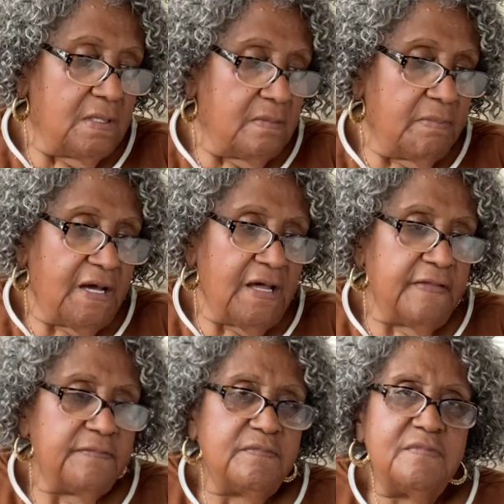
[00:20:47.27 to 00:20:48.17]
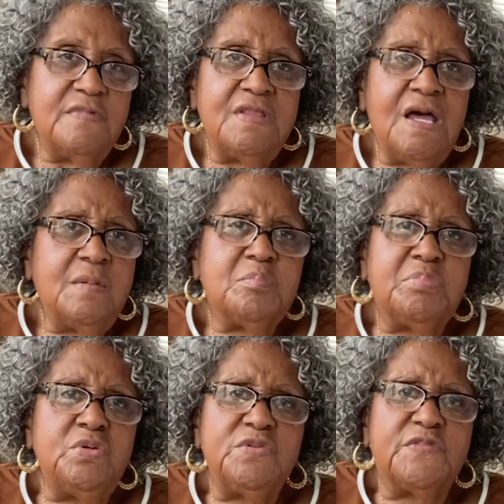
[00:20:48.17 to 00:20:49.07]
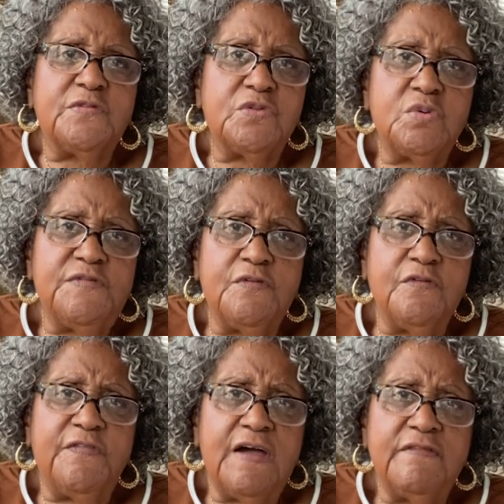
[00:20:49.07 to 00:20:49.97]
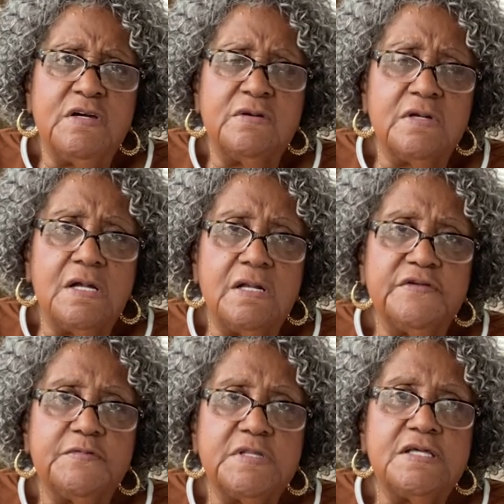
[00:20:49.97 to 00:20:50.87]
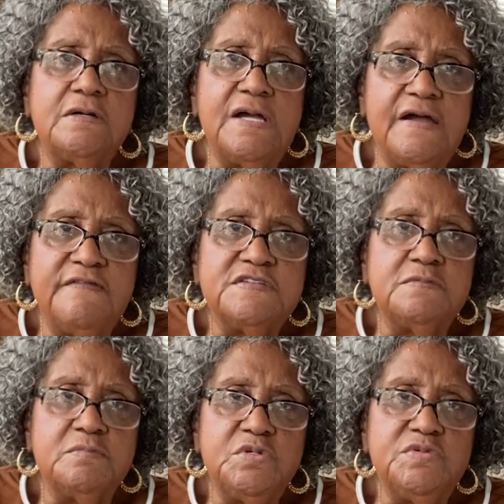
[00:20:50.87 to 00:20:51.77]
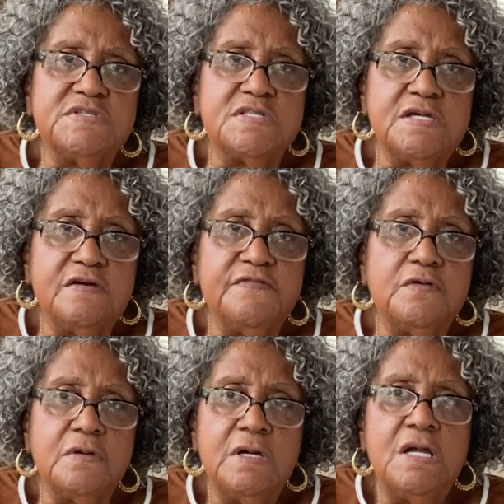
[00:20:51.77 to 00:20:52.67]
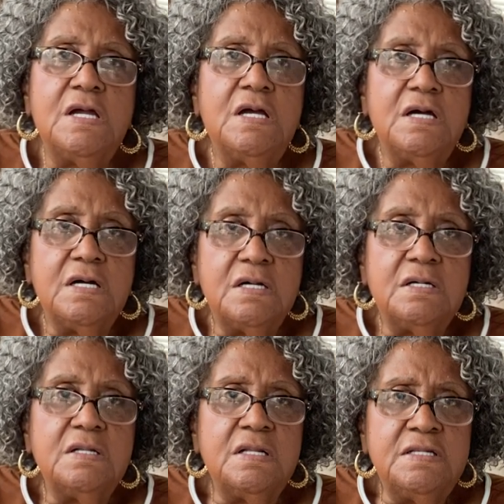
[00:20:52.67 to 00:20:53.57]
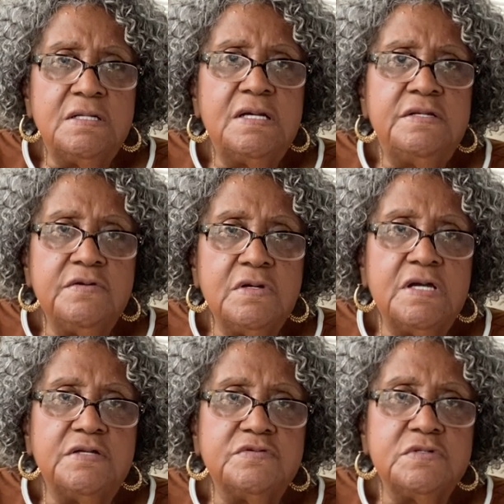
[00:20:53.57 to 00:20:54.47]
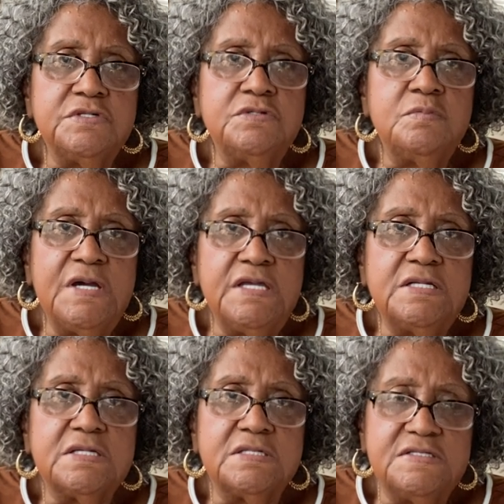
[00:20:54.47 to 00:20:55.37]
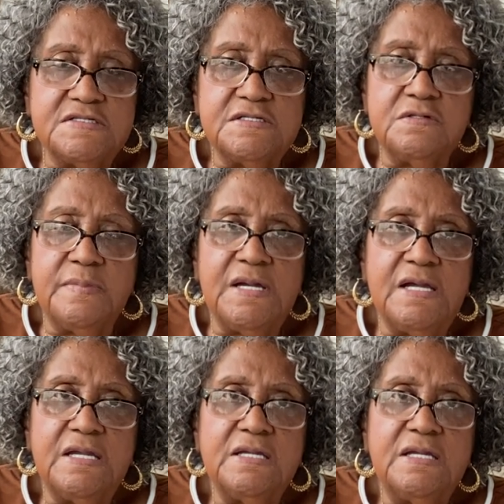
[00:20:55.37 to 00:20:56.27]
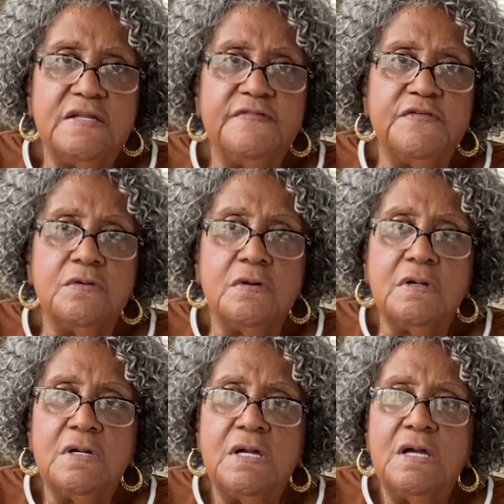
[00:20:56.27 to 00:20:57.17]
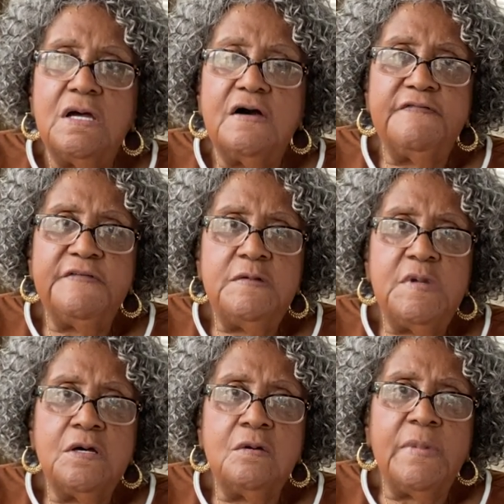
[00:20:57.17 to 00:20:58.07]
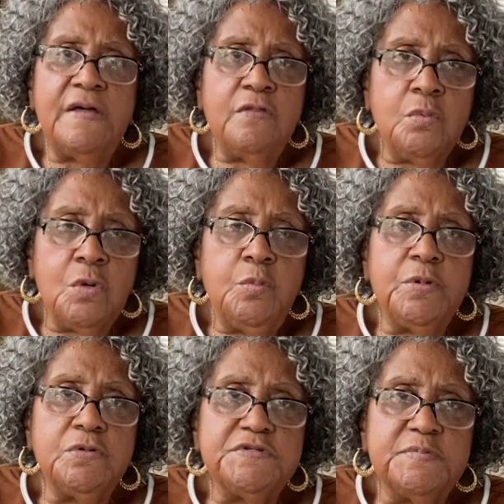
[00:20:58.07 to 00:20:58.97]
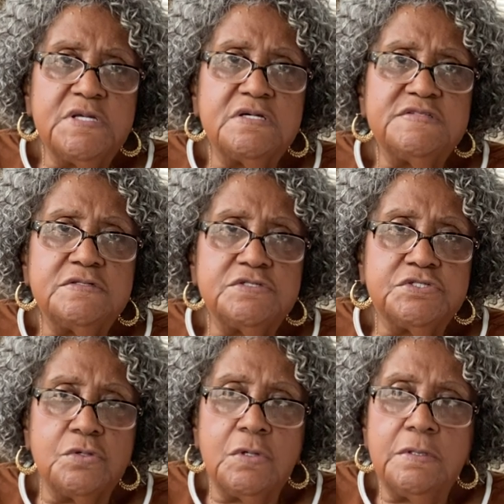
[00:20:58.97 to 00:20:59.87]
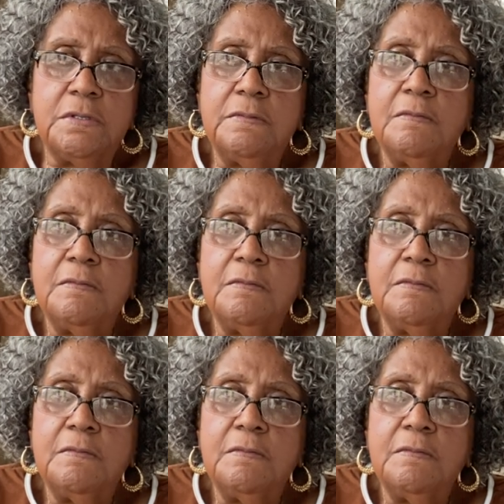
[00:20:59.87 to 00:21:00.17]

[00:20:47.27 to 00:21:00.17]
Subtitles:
buy, not boots for $300-$500, but they'll have some boots there for a little under $100 you might consider buying. And if you're a female, buy the ropers, because they're short